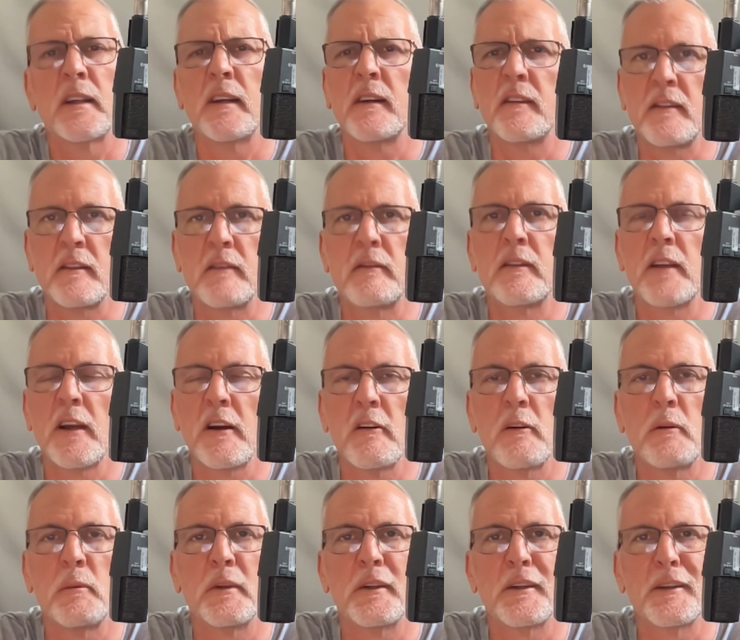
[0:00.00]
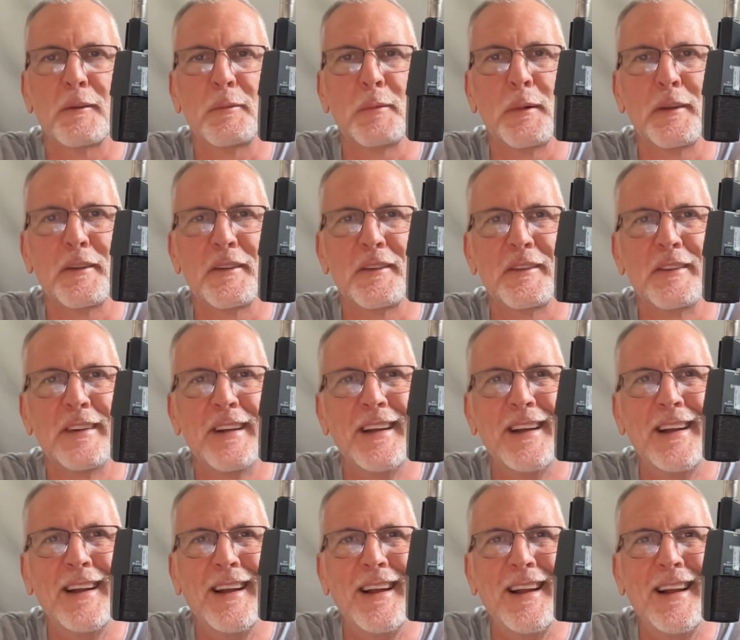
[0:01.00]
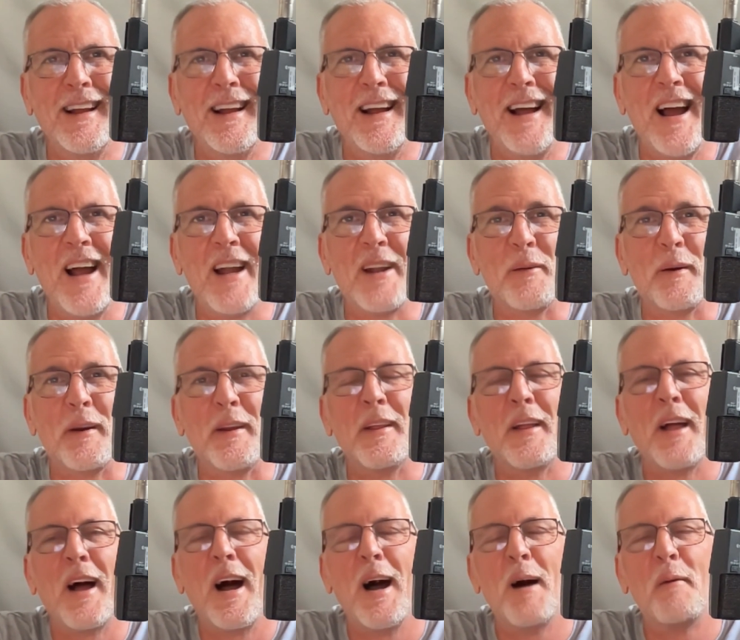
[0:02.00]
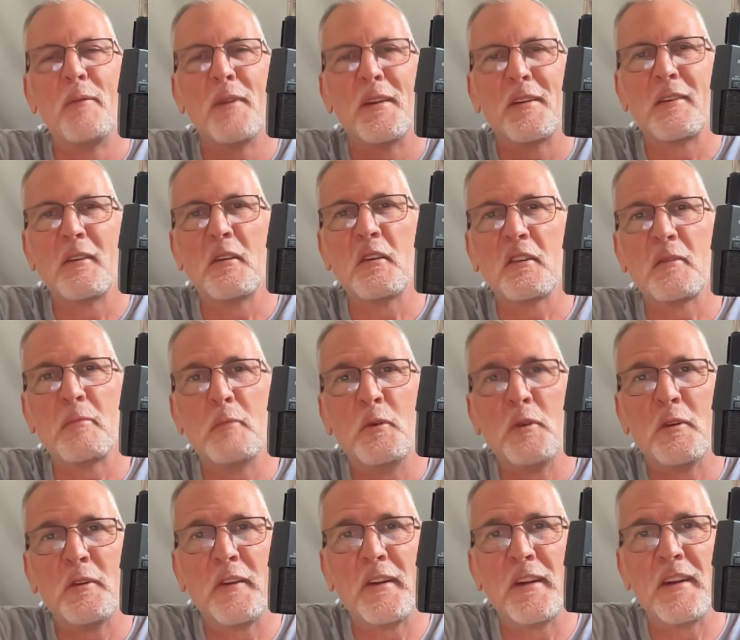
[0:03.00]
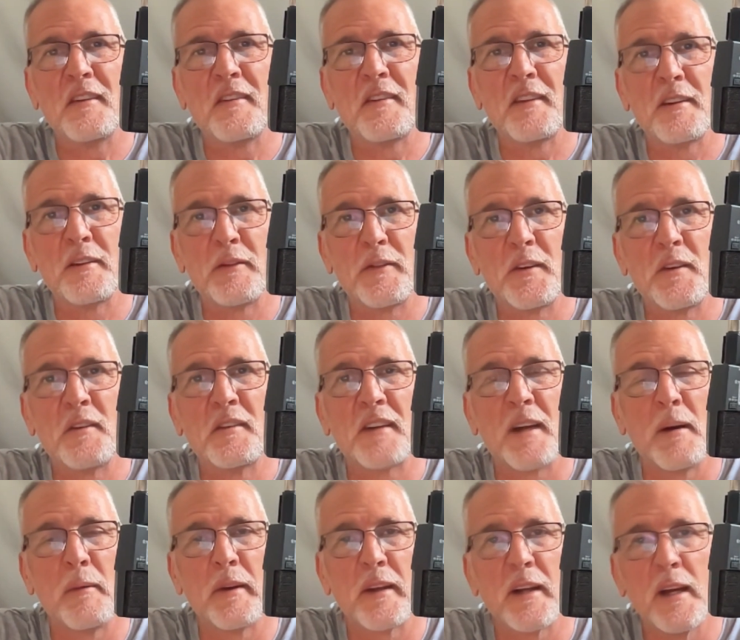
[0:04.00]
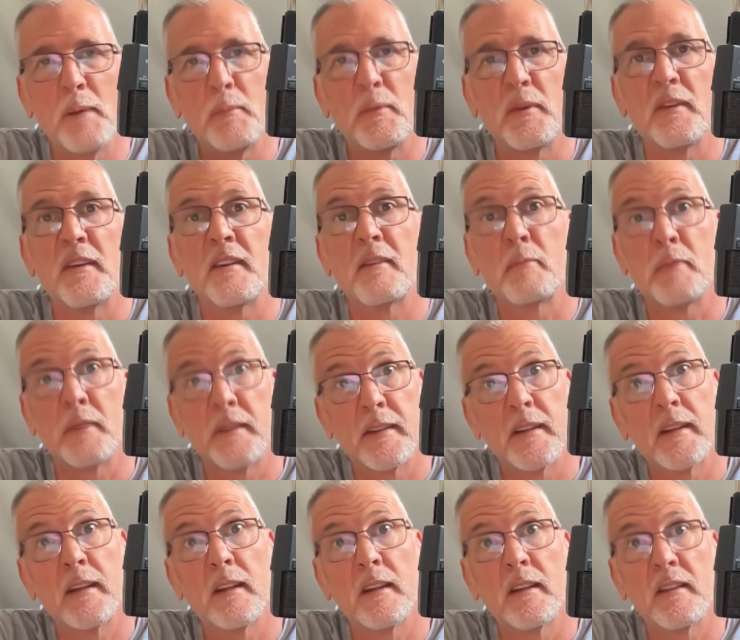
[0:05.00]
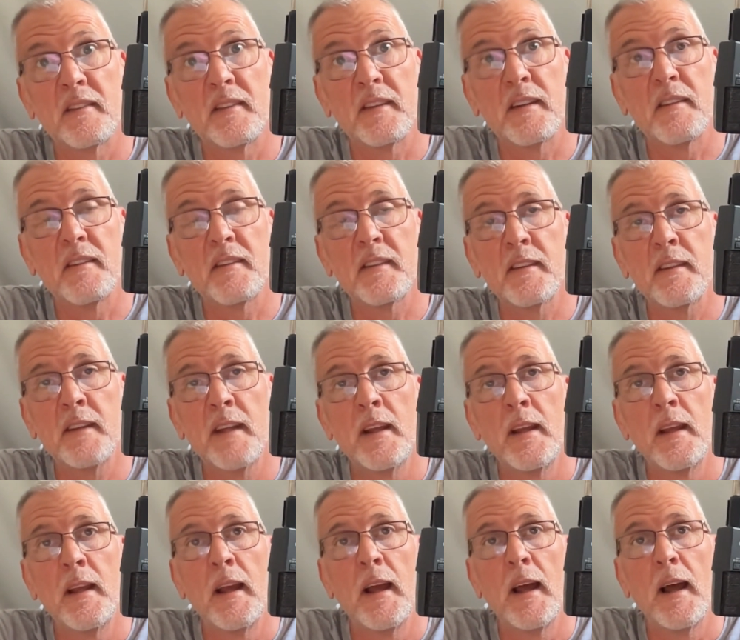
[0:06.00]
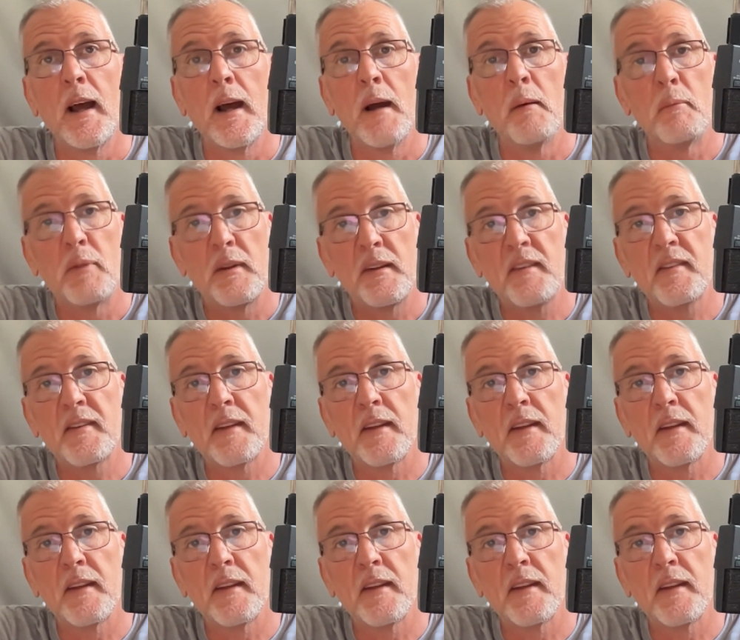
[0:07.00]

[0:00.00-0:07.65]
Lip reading: case he's terribly expensive. Anyway, there's lots more of these interviews coming up in this particular season. Please